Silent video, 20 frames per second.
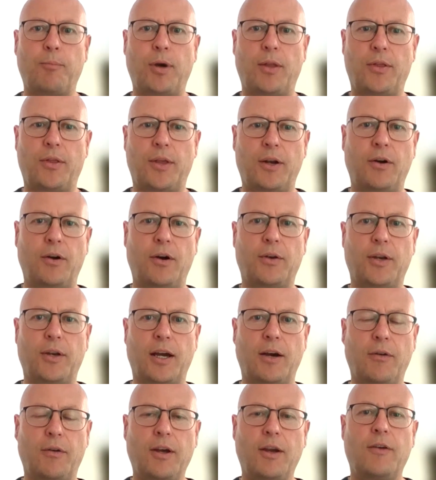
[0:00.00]
but there are
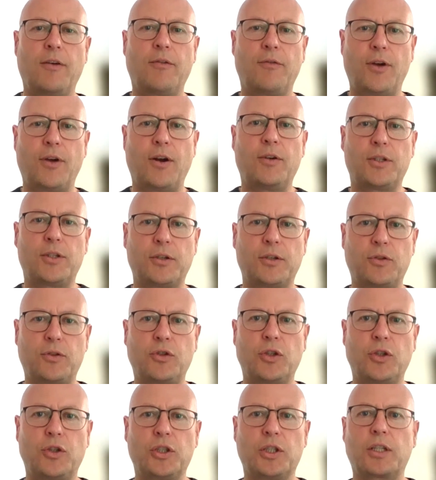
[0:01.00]
now very sort of
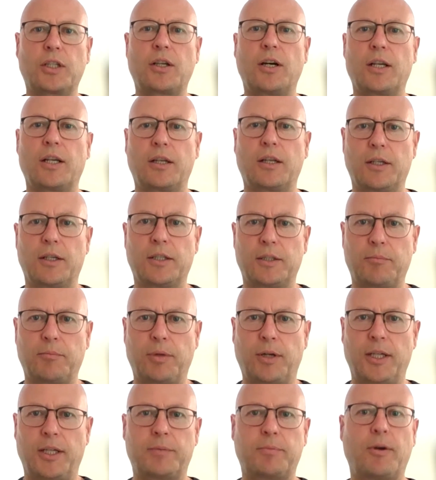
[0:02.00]
stringent guidelines in
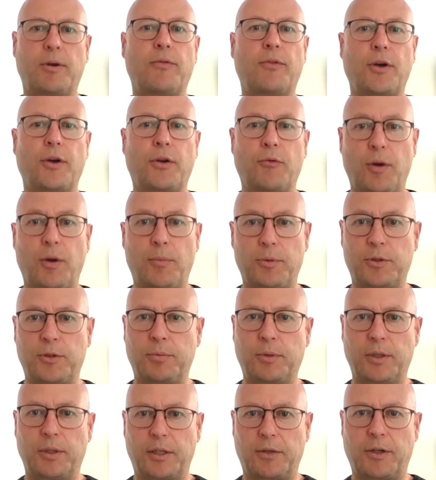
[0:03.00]
place by very
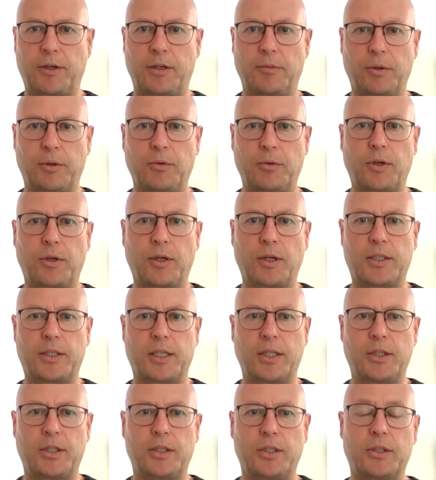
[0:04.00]
reputable and credible
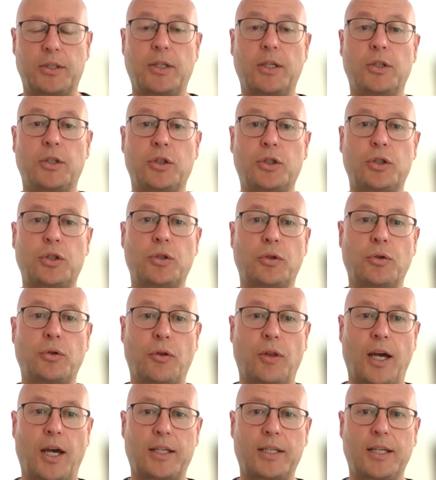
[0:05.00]
organizations that ensure
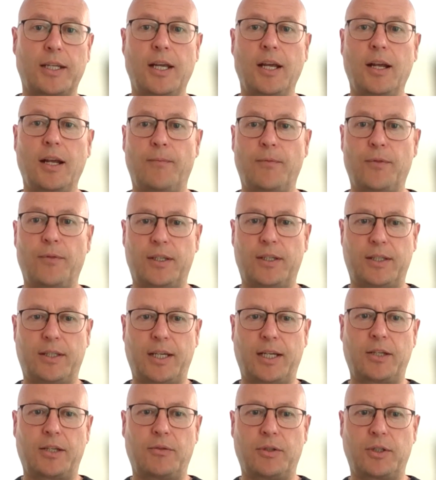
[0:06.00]
that this
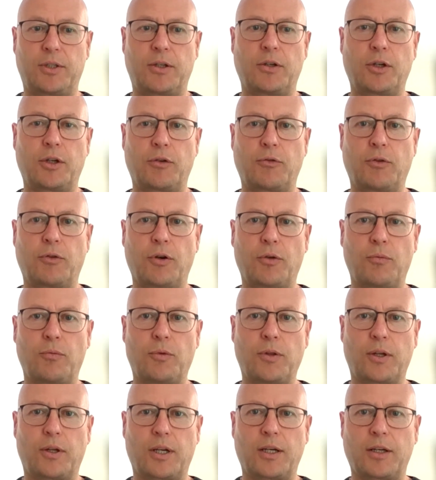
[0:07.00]
sector is going to grow
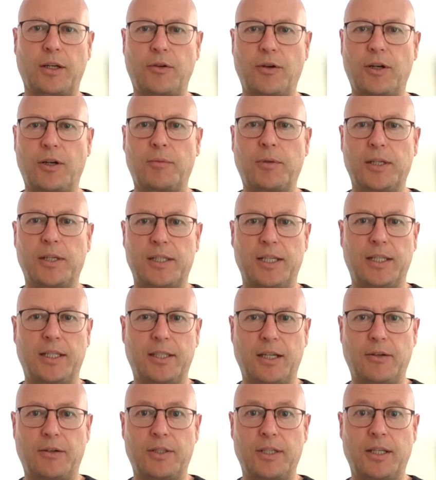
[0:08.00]
with the kind of credibility,
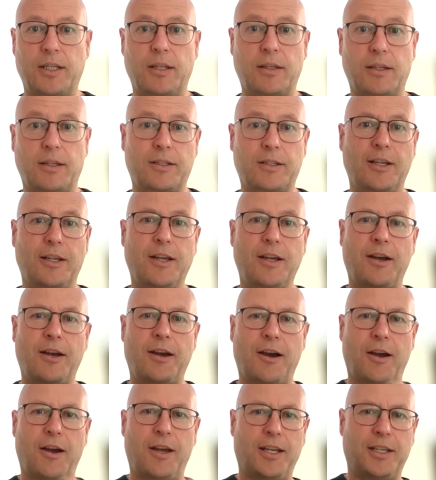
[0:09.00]
integrity that
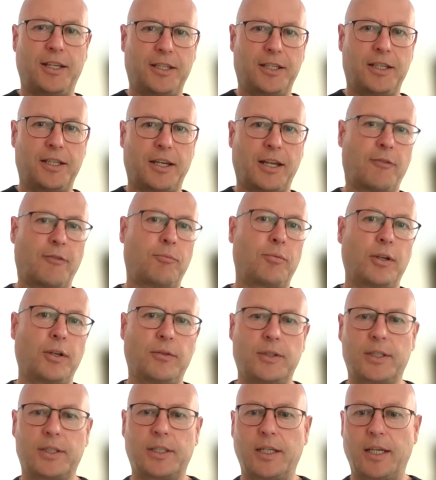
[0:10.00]
it didn't have
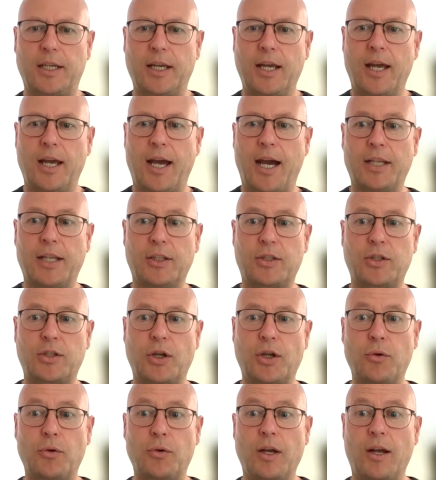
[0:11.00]
previously. And
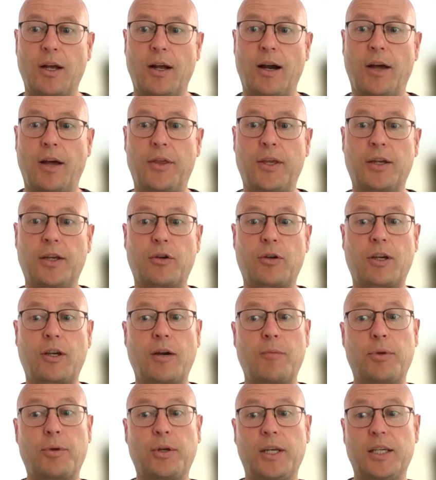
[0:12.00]
so I think
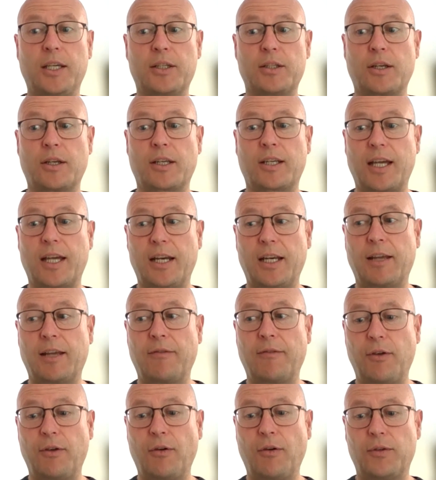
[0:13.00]
companies getting
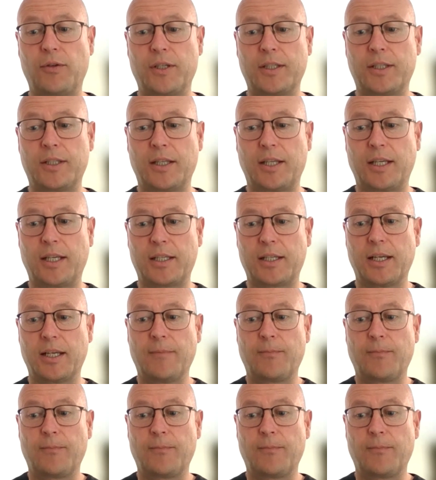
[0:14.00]
involved into this,